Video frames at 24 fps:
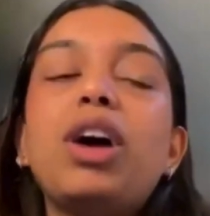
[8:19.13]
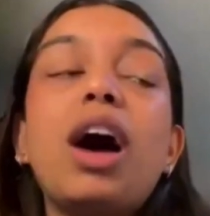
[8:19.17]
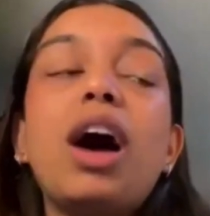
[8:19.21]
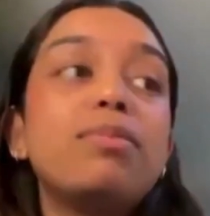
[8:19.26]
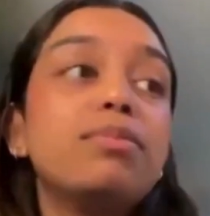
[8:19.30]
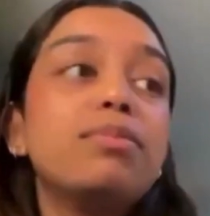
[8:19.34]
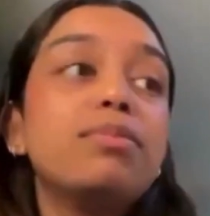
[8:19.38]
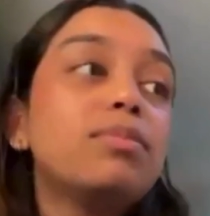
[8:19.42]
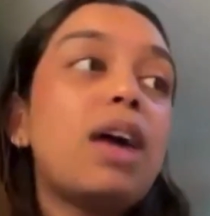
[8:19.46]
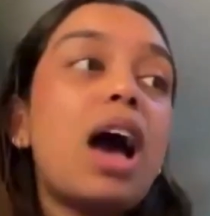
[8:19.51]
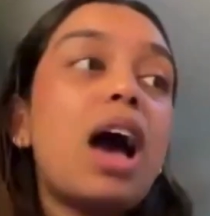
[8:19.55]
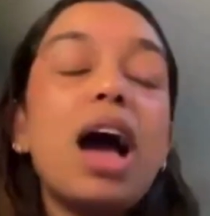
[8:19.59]

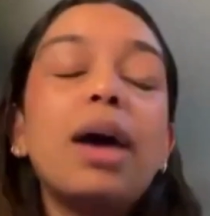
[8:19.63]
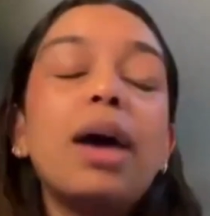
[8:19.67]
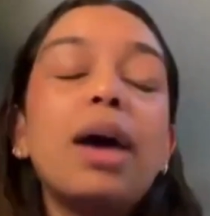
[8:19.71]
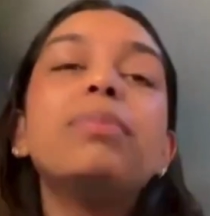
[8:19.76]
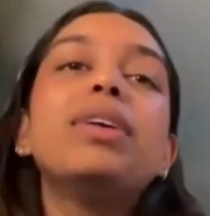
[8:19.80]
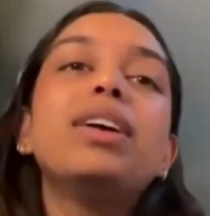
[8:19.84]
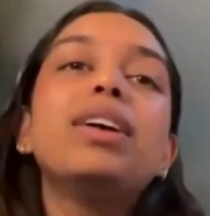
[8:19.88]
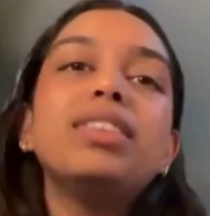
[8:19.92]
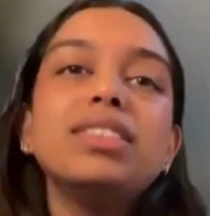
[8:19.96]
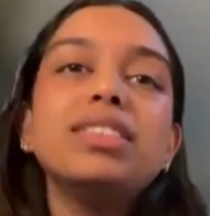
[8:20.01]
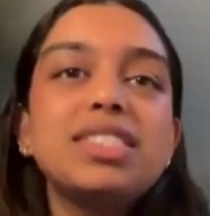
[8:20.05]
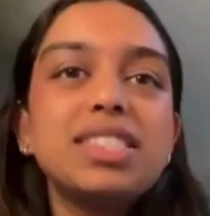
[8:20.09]
I'm
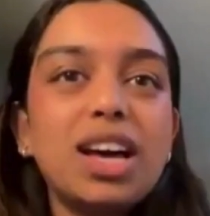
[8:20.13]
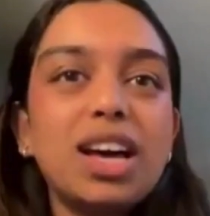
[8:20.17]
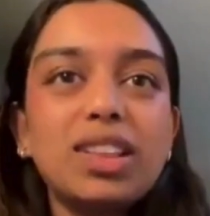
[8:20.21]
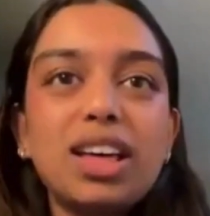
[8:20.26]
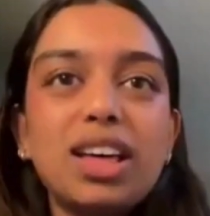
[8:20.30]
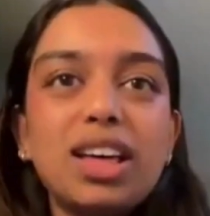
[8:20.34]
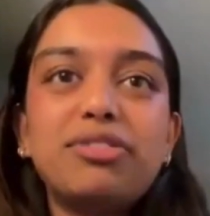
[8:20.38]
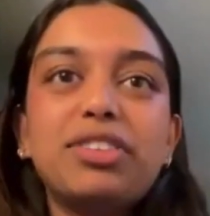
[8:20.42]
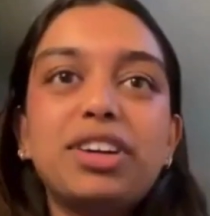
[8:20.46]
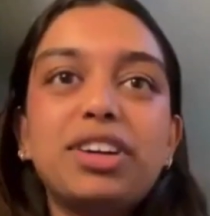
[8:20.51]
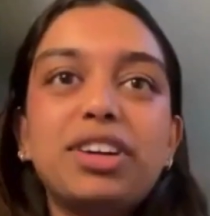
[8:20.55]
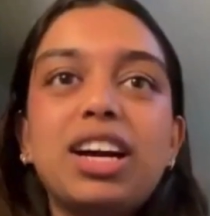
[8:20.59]
in South
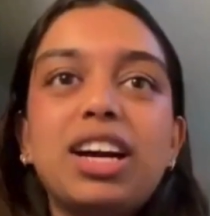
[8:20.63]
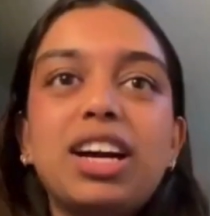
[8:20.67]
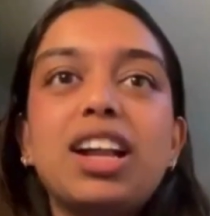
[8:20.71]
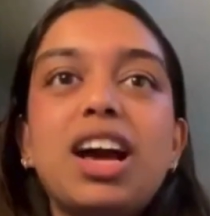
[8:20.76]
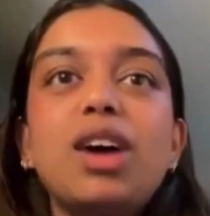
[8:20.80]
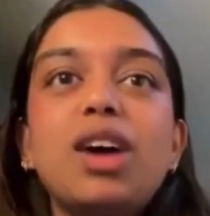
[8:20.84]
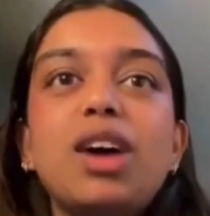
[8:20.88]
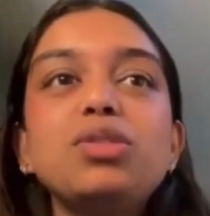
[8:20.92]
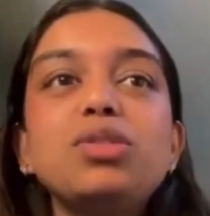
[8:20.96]
Africa now,